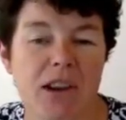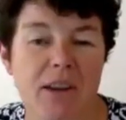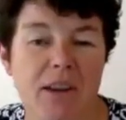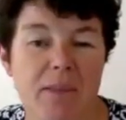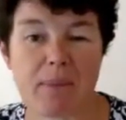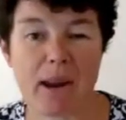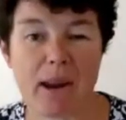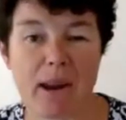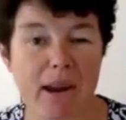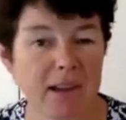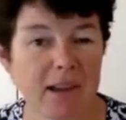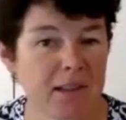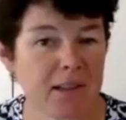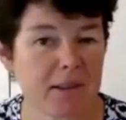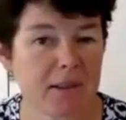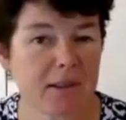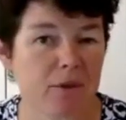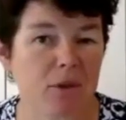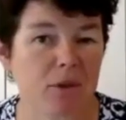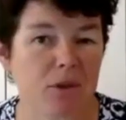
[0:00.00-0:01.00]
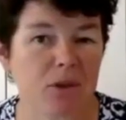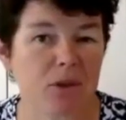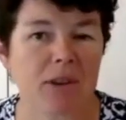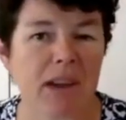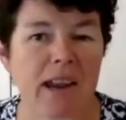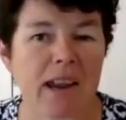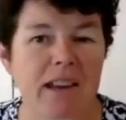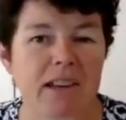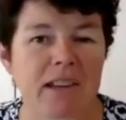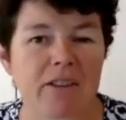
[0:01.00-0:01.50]
implies for
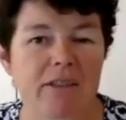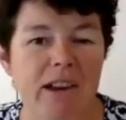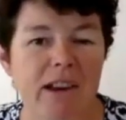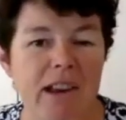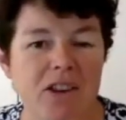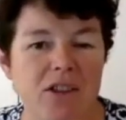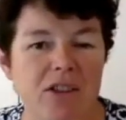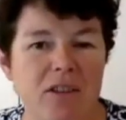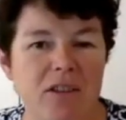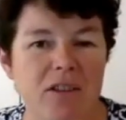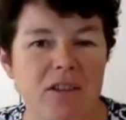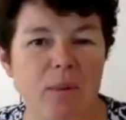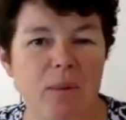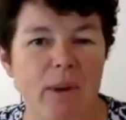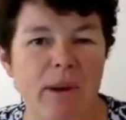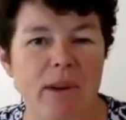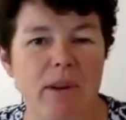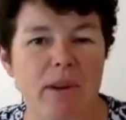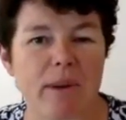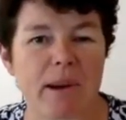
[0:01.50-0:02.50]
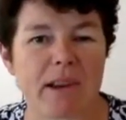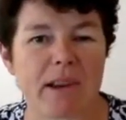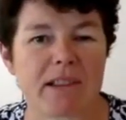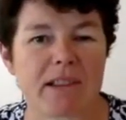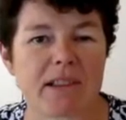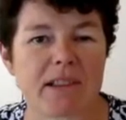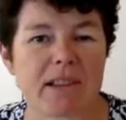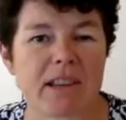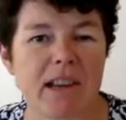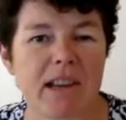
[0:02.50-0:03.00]
UK-India relations, where you might
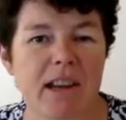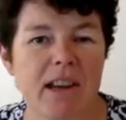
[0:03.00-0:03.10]
see